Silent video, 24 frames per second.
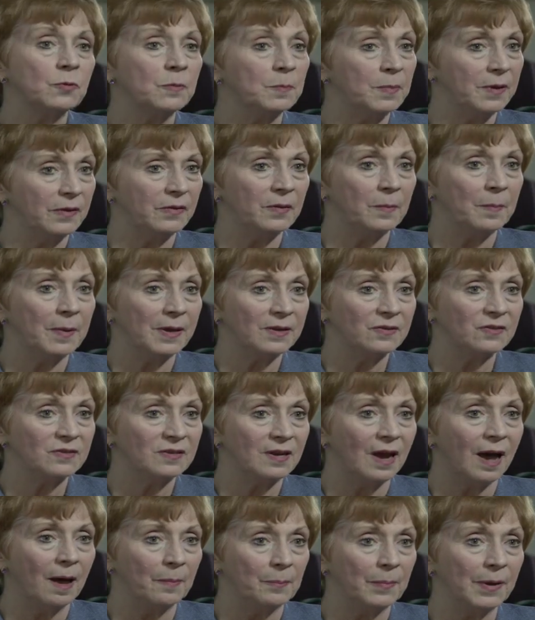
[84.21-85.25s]
would be the best
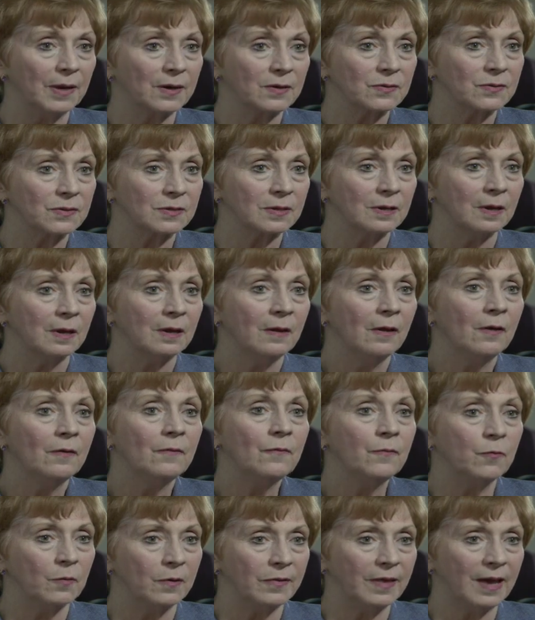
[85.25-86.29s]
topics
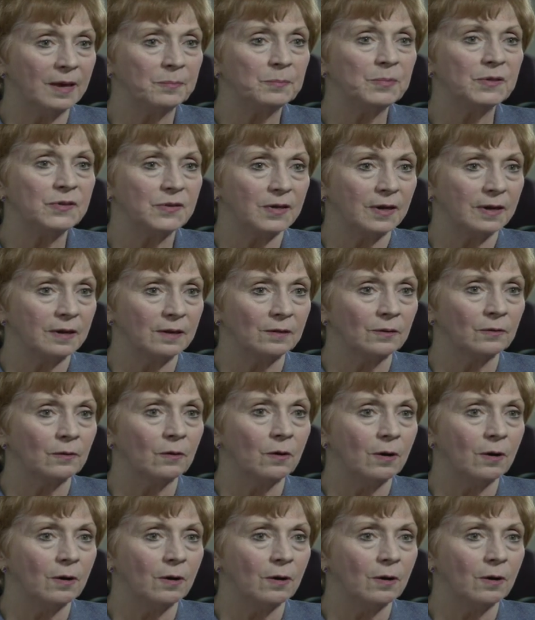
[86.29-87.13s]
for that particular